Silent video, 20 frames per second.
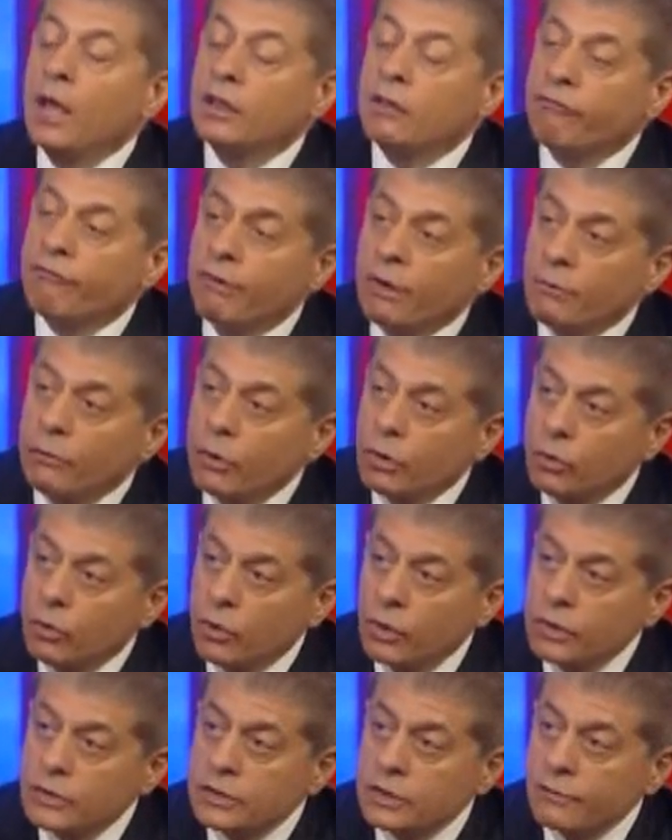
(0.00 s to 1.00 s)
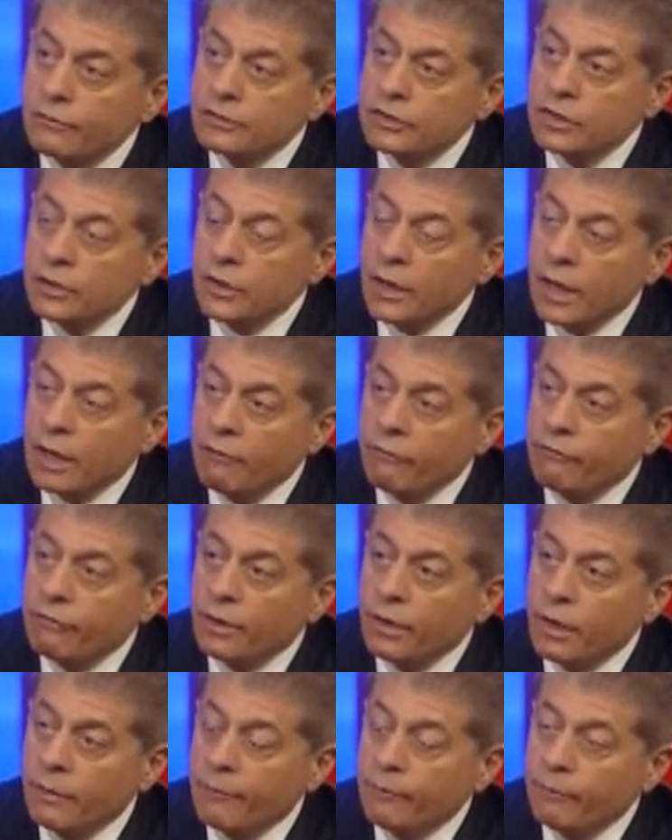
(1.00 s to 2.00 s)
The federal courts
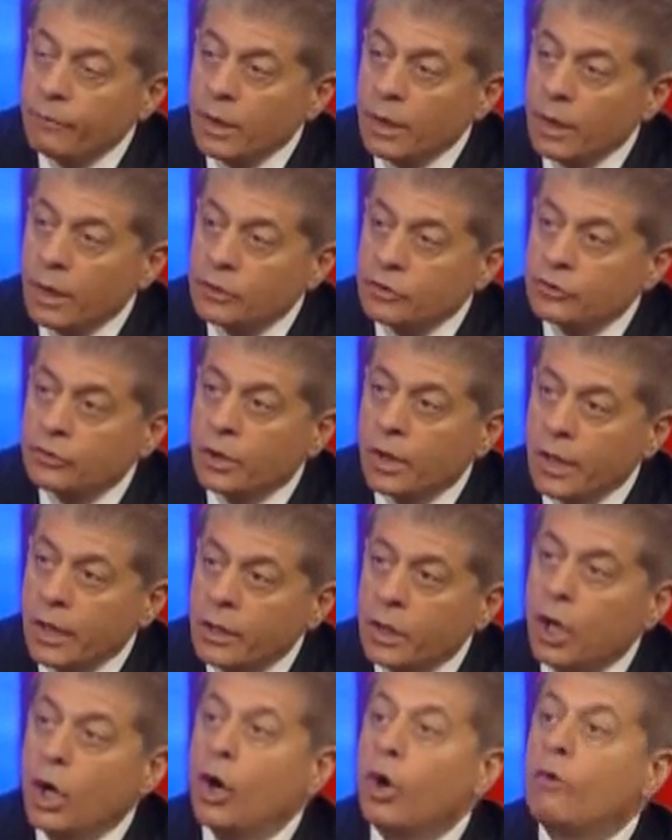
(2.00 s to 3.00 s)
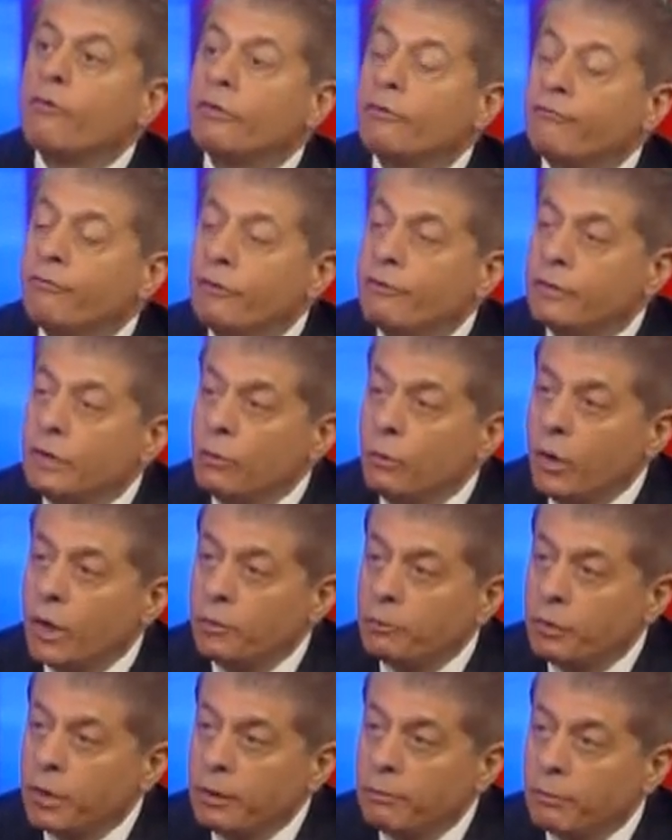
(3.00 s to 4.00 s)
have tried over
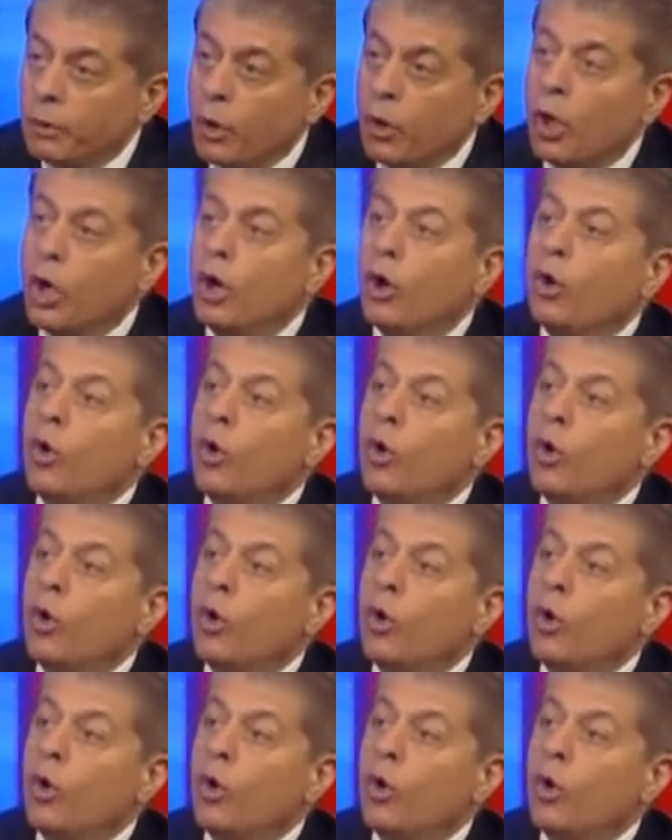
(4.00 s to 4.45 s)
51 people.